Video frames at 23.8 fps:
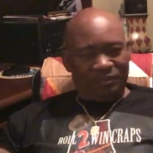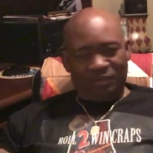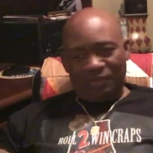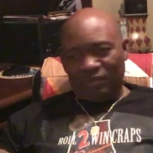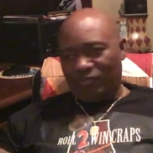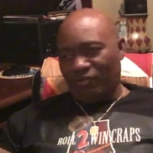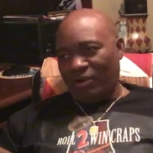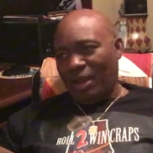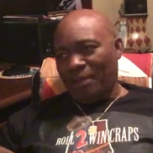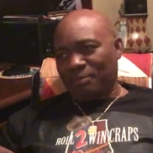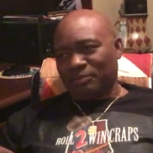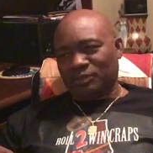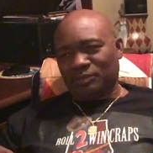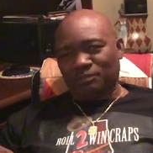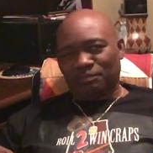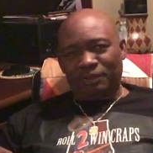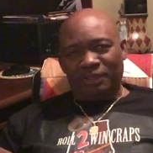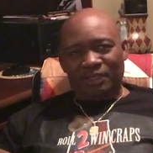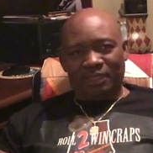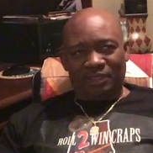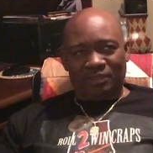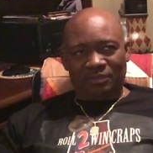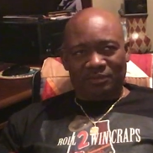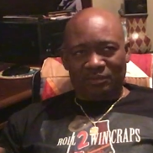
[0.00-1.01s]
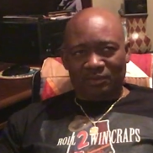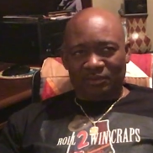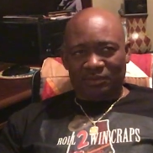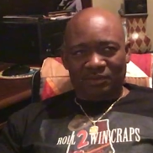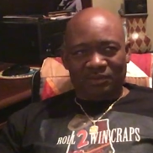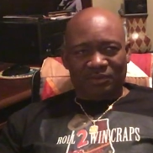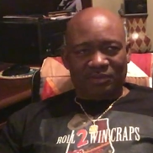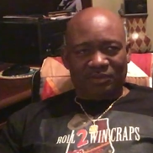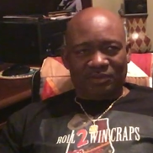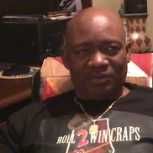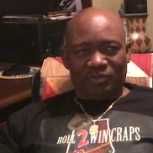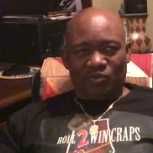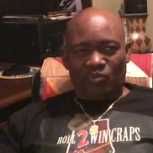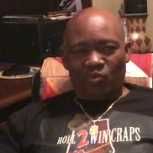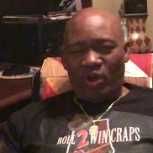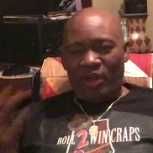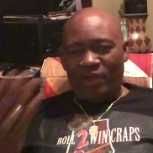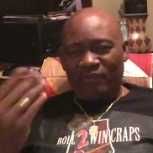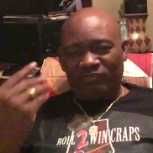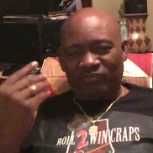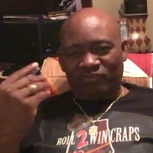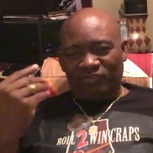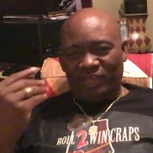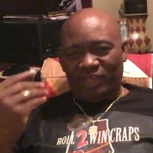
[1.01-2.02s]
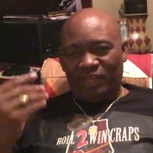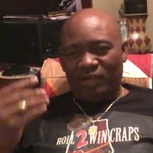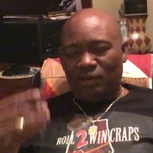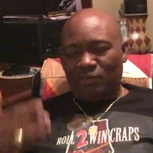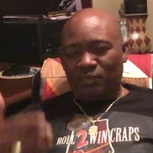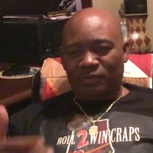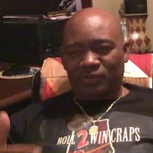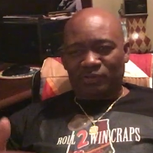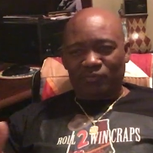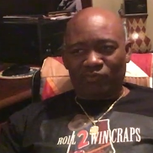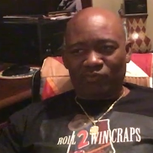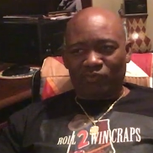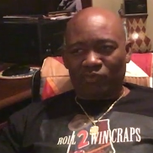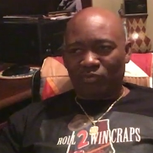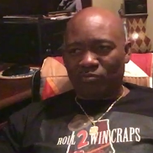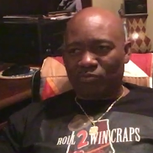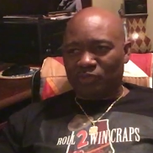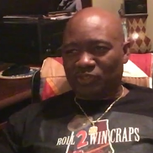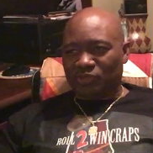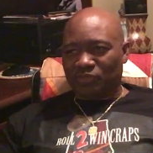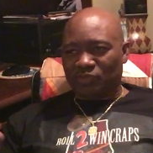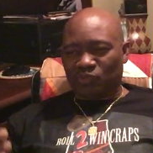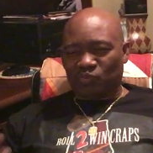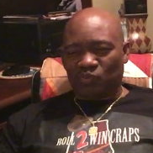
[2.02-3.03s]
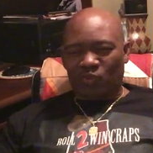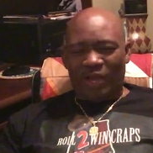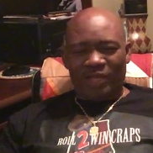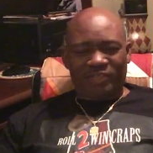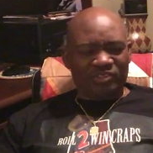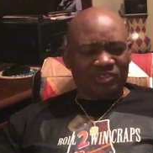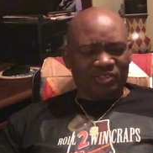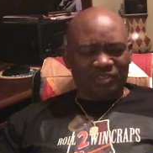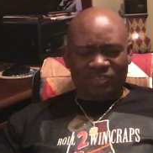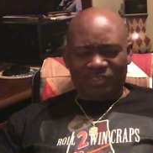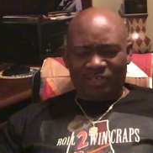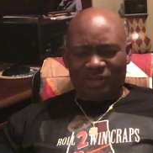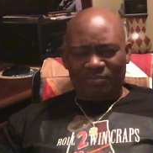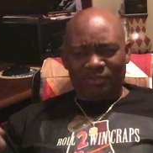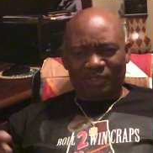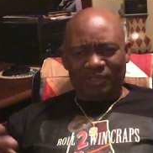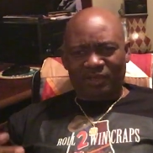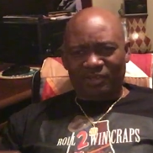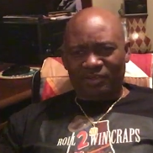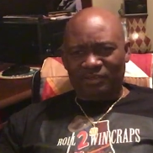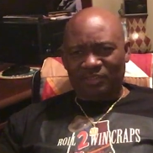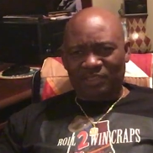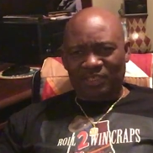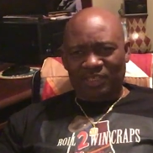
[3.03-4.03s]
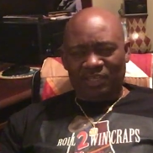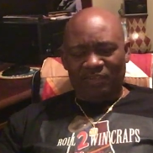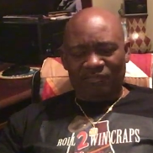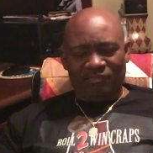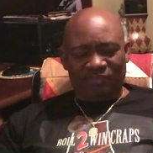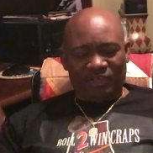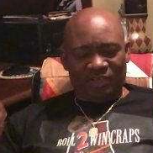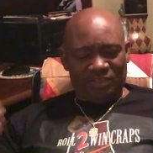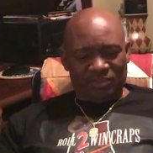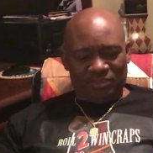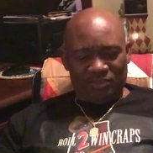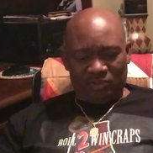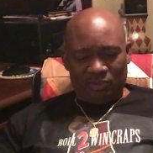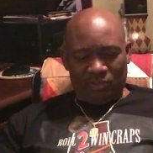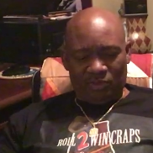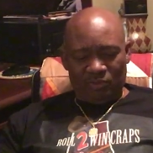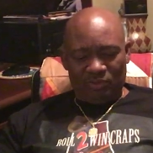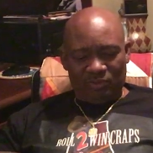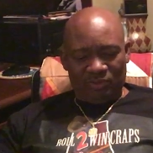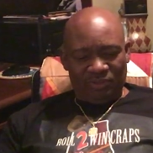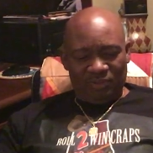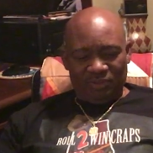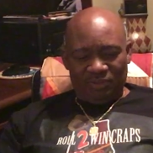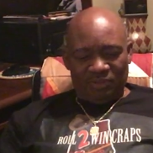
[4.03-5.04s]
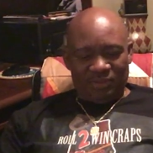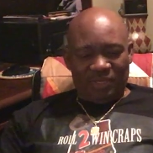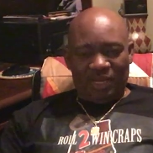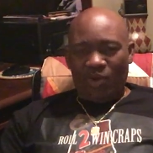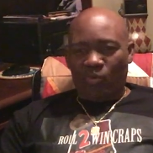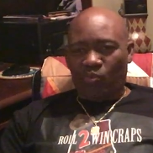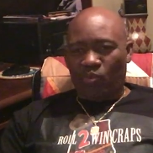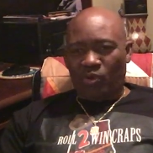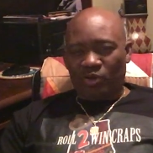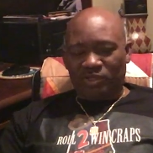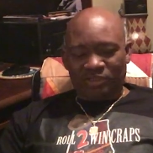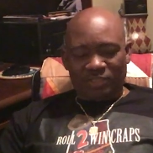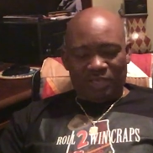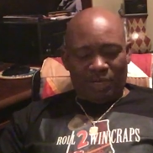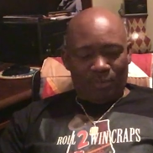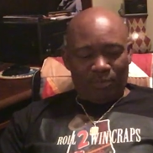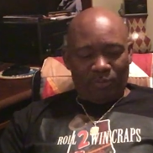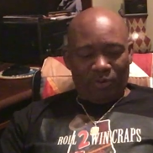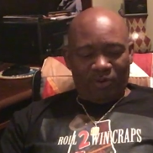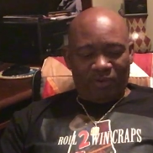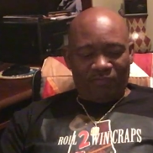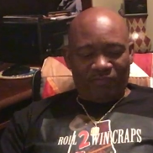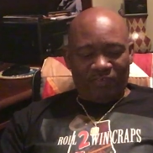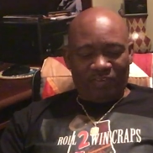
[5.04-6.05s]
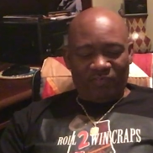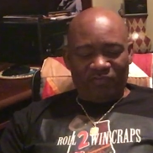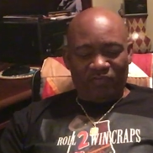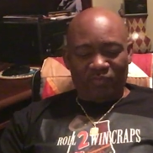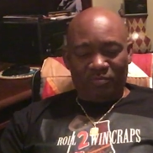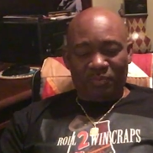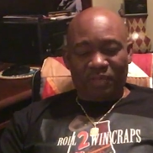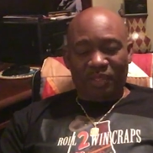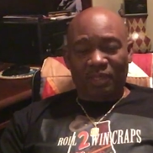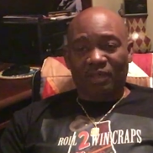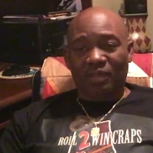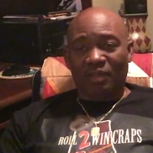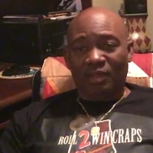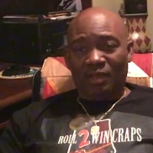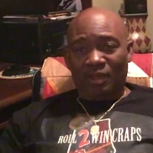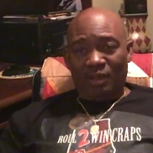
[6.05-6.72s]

craps pit. The wife stayed up in the room. She was watching something on TV, so that worked out perfect for me.